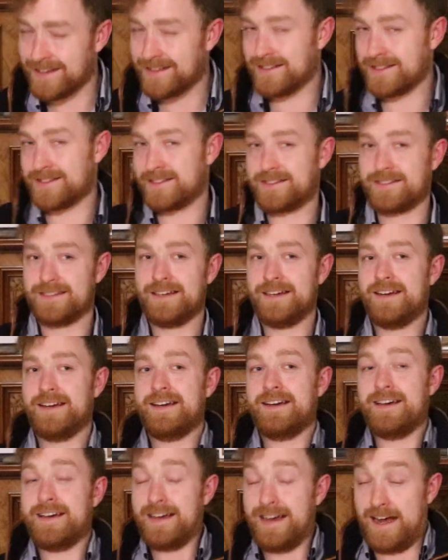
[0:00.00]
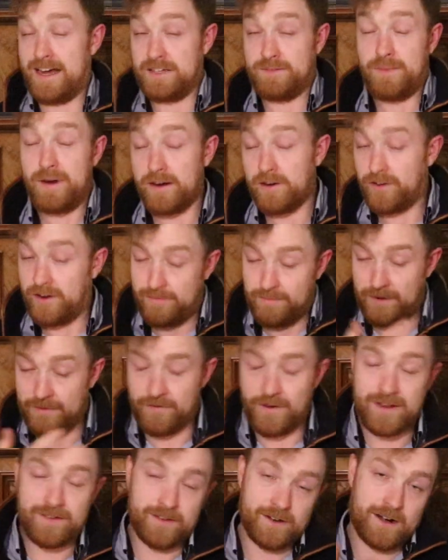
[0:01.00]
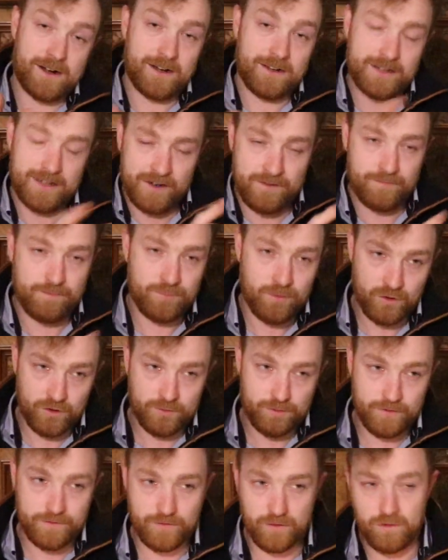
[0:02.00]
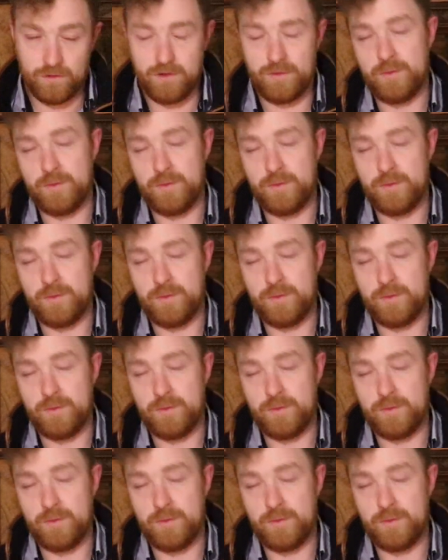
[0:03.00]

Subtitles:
This has merit. And my friends in Ireland did have boats before,